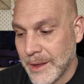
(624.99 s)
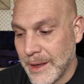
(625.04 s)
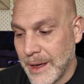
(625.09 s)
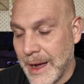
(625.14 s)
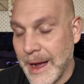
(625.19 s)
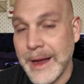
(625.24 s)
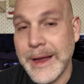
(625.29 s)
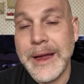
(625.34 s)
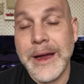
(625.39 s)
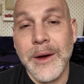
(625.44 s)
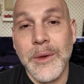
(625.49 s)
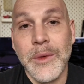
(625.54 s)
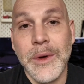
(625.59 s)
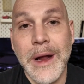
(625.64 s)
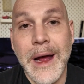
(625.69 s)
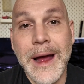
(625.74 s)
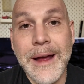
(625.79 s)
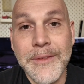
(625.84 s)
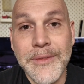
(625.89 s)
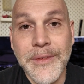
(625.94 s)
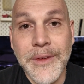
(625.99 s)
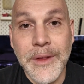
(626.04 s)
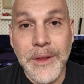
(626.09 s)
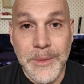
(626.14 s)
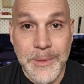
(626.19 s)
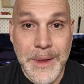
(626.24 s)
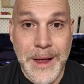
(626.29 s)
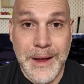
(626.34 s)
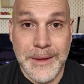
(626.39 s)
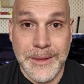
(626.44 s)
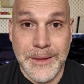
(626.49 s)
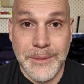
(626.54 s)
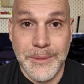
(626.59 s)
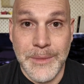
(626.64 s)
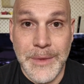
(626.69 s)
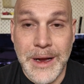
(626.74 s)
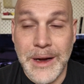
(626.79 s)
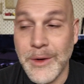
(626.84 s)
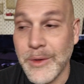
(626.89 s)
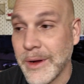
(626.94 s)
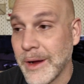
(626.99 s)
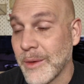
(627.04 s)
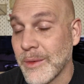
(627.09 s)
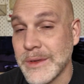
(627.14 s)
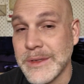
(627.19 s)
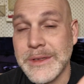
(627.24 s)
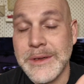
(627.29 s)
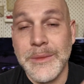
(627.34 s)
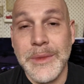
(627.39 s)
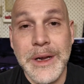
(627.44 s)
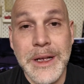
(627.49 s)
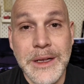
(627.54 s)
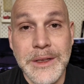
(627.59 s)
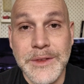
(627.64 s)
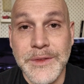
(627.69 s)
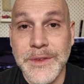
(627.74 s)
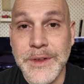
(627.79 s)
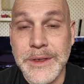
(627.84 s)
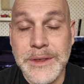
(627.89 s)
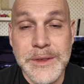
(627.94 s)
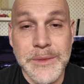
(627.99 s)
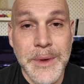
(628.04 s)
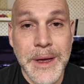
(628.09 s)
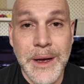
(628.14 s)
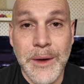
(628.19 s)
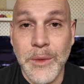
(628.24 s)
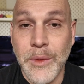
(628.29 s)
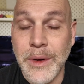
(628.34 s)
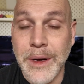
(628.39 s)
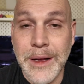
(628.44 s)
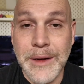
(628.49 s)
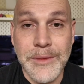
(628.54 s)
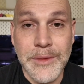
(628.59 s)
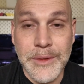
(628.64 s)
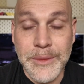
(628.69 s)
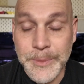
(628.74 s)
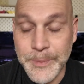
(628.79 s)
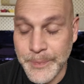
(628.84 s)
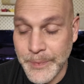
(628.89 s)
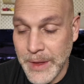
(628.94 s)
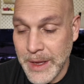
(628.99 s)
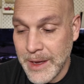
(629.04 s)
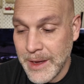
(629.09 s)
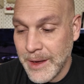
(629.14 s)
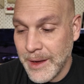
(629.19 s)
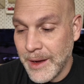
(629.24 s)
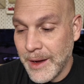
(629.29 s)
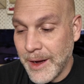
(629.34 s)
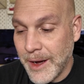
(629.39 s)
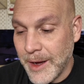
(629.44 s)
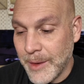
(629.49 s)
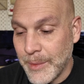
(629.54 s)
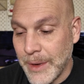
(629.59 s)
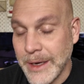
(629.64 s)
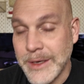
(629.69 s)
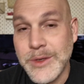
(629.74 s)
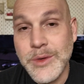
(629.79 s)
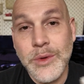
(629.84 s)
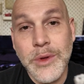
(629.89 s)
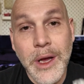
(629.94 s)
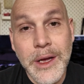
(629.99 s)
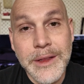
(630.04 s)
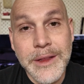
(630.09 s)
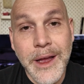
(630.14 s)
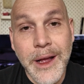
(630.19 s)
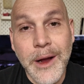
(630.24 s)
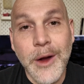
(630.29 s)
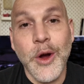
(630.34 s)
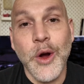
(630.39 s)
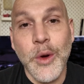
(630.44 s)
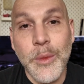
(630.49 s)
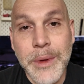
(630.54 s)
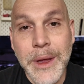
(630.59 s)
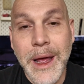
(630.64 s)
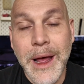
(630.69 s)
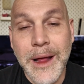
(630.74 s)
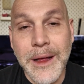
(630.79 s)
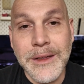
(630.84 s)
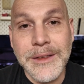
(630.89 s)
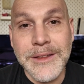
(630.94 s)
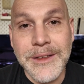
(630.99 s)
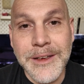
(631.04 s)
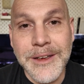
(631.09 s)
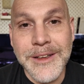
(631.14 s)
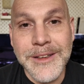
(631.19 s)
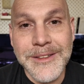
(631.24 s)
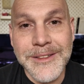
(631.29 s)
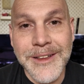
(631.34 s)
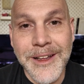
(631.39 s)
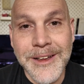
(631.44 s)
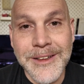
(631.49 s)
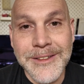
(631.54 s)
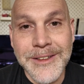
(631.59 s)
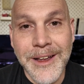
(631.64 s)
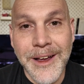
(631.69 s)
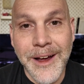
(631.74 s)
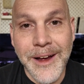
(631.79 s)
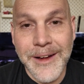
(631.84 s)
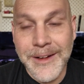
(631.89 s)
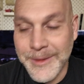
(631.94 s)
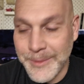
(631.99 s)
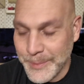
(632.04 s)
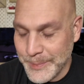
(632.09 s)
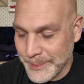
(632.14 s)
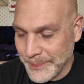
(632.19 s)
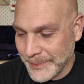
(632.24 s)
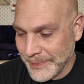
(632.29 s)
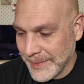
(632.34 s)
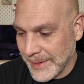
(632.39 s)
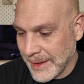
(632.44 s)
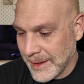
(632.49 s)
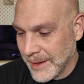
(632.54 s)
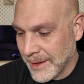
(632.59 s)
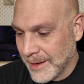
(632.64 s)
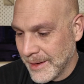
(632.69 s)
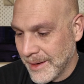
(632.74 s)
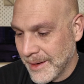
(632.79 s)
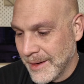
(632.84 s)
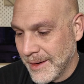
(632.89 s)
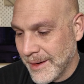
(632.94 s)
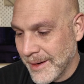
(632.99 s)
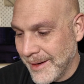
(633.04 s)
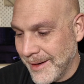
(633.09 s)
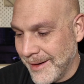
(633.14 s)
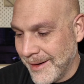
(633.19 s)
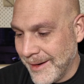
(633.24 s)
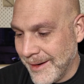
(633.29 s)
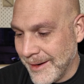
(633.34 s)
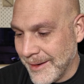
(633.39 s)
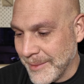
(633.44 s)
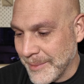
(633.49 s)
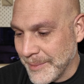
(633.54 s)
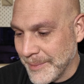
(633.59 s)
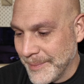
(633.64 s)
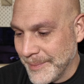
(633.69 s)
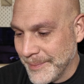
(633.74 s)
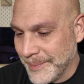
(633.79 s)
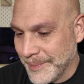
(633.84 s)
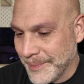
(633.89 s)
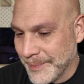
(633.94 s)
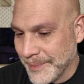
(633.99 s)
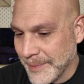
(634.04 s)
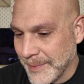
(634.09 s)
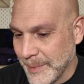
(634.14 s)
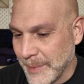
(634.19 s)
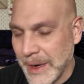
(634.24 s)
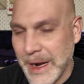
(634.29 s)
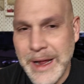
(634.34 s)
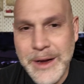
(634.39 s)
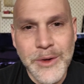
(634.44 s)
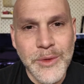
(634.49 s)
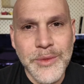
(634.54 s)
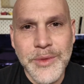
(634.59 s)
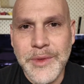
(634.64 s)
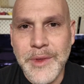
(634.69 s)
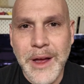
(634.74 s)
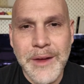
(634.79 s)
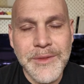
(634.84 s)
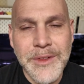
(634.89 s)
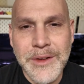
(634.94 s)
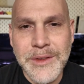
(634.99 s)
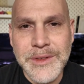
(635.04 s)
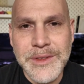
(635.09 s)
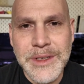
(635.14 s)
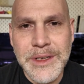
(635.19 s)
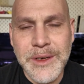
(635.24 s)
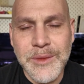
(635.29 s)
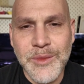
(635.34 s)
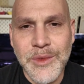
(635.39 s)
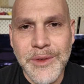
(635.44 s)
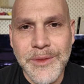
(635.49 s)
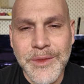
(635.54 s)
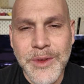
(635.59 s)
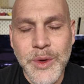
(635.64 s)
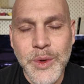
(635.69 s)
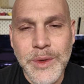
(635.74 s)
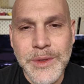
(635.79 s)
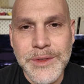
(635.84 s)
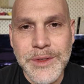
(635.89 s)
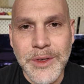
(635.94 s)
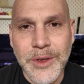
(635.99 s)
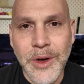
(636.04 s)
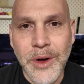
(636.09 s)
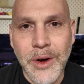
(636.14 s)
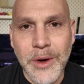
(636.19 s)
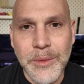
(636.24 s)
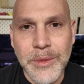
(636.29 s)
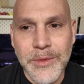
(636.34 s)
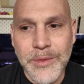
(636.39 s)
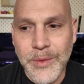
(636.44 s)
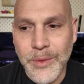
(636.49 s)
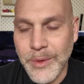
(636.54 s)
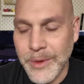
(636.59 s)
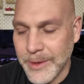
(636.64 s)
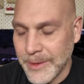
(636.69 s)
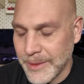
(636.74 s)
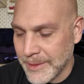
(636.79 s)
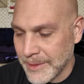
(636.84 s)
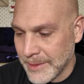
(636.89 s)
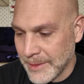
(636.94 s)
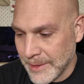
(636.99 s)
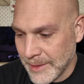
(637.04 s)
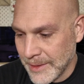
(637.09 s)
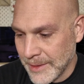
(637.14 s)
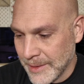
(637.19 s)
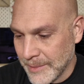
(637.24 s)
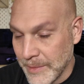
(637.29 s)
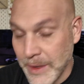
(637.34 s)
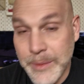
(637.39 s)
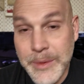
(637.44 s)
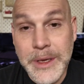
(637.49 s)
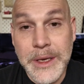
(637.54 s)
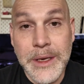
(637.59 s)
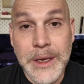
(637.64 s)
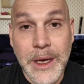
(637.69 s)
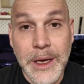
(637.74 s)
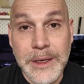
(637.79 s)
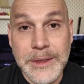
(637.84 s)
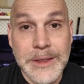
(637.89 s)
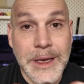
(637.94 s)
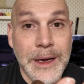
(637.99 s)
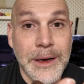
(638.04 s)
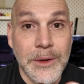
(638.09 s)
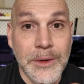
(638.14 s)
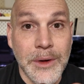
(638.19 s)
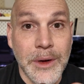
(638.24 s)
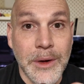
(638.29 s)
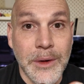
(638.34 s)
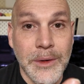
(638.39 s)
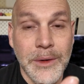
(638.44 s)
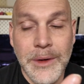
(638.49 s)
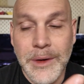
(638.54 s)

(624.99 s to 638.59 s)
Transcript: I care what I feel about them. I don't care what somebody else feels about whatever. I do like that Kirby Allison. He's a nice guy. But I've never seen him review a cigar before. Maybe he does. I don't know.